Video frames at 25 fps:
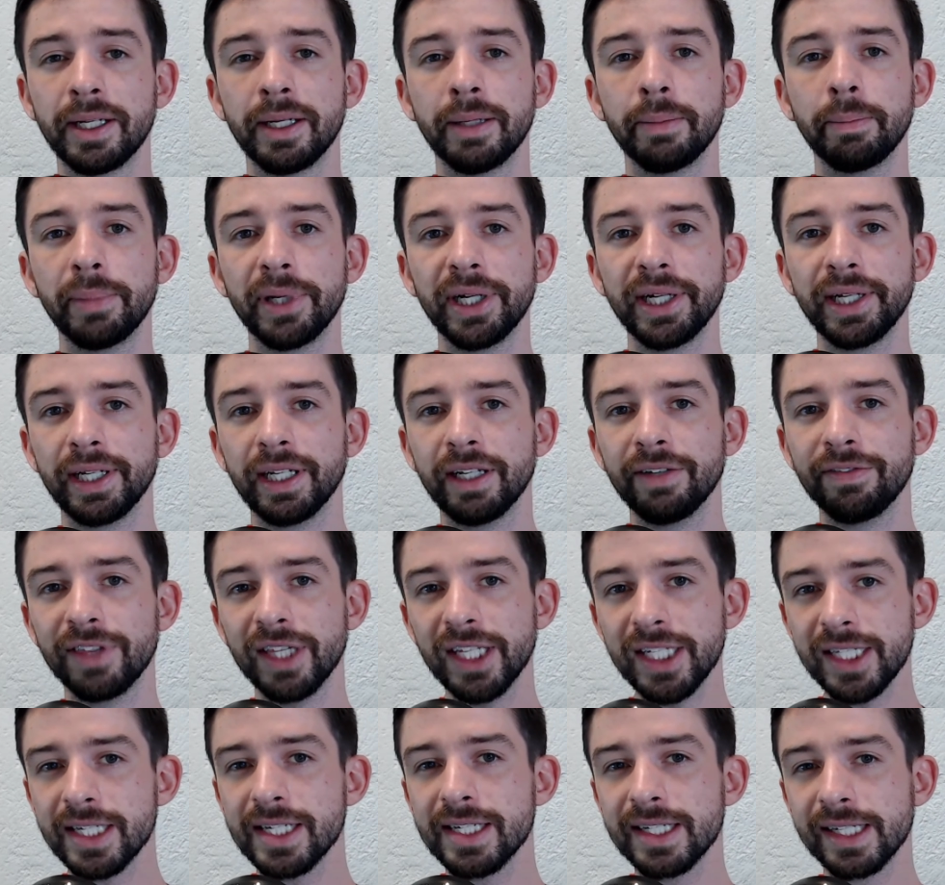but if
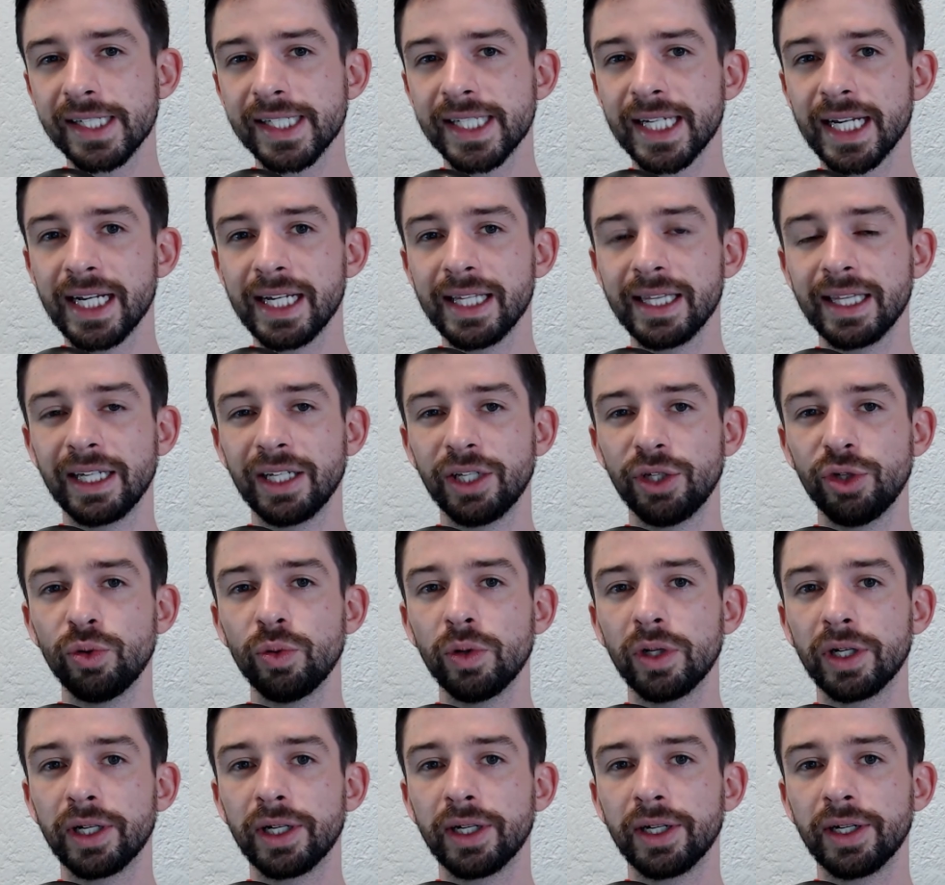this is a site that you
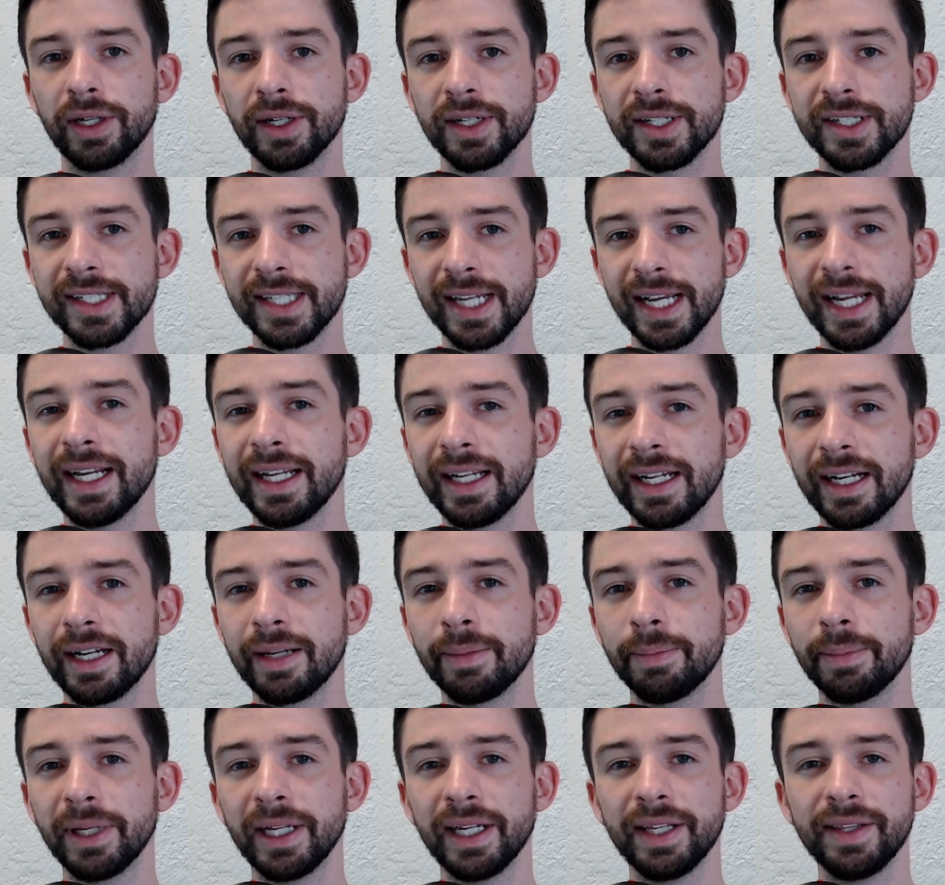are setting
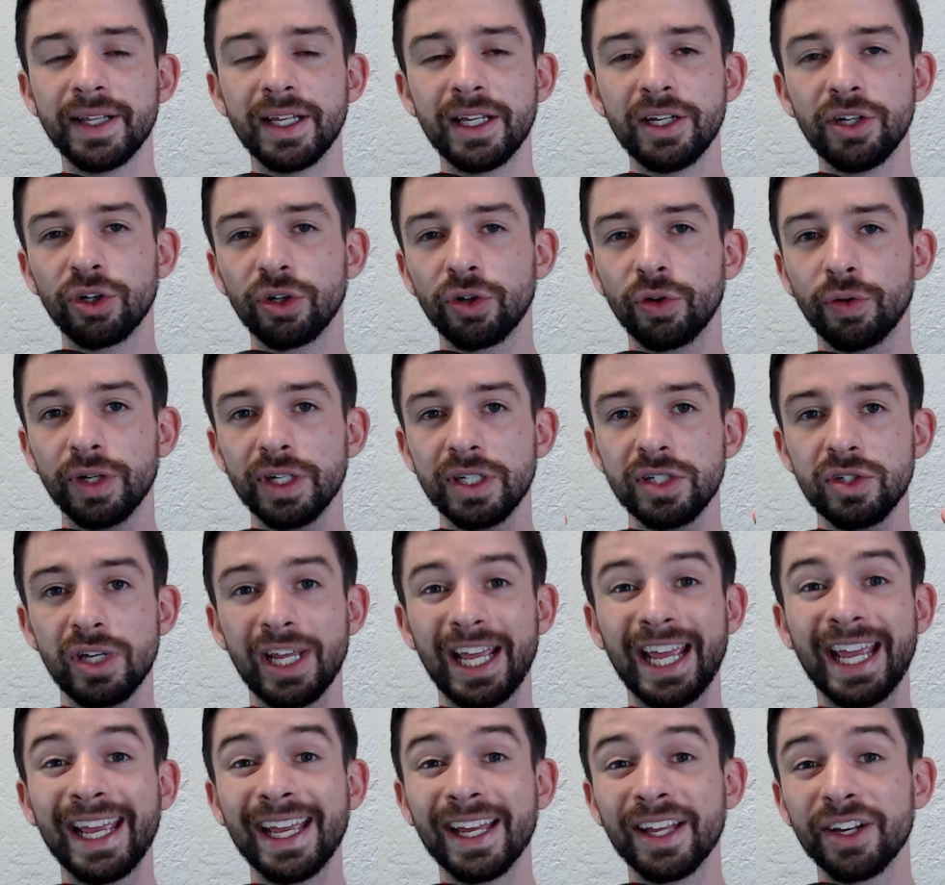up and then you're going to
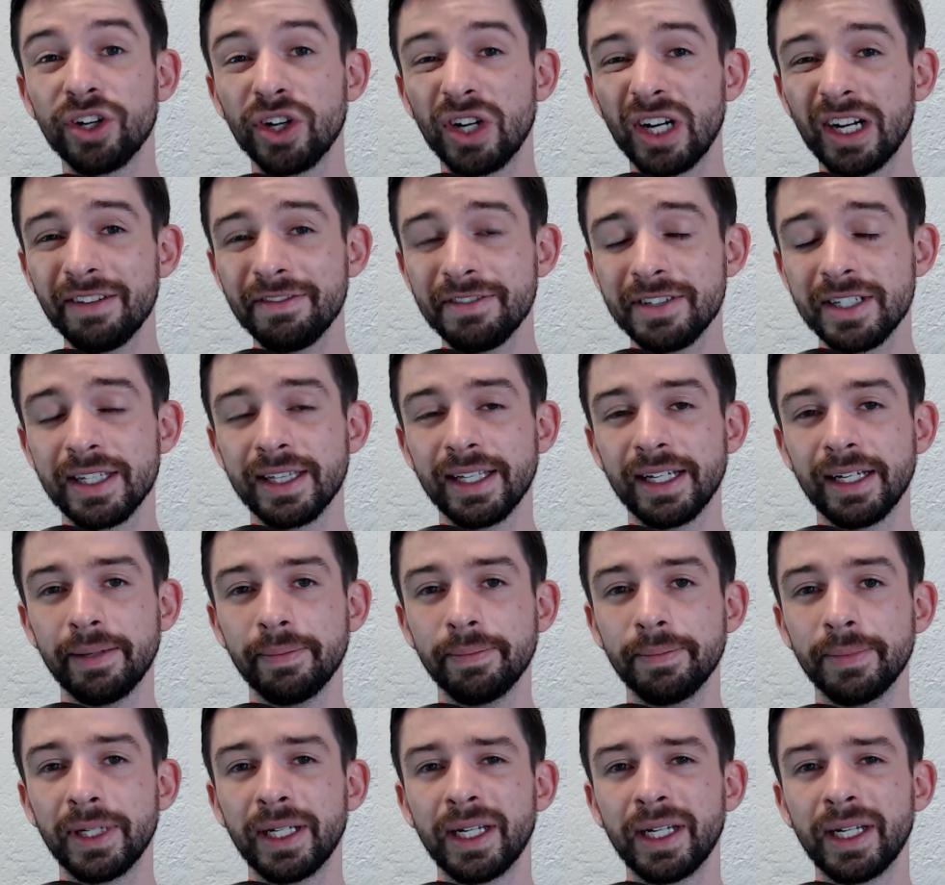hand off to them,